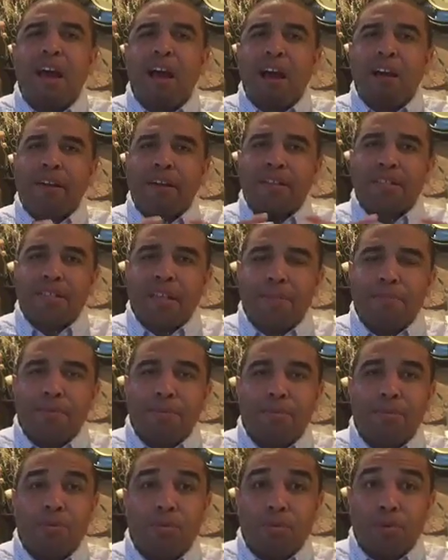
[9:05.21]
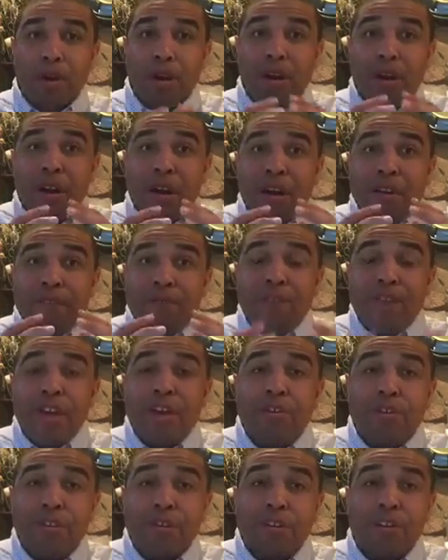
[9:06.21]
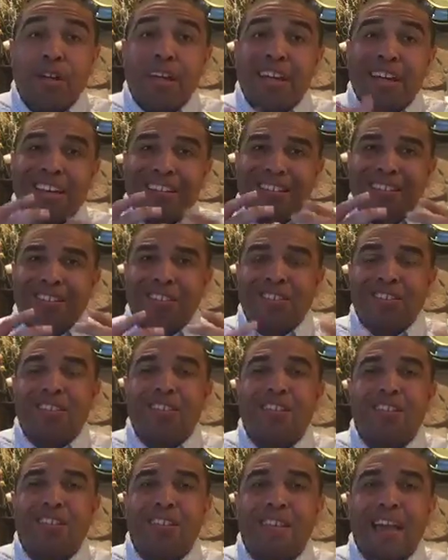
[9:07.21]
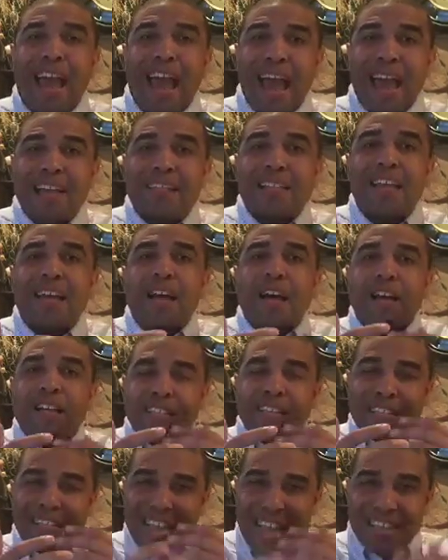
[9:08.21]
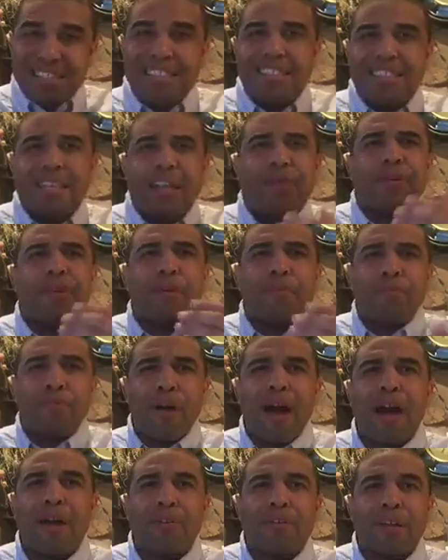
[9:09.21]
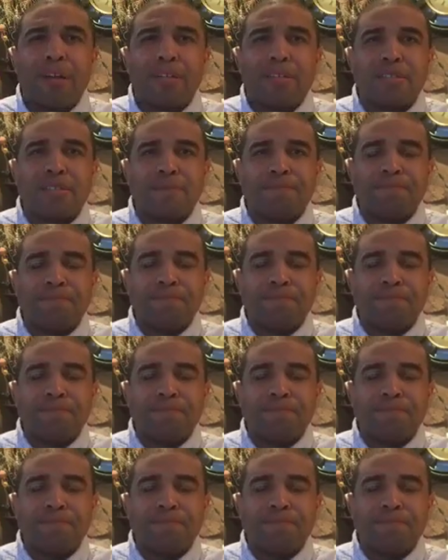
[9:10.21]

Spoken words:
are acceptable, where failure is understood as necessary to progress.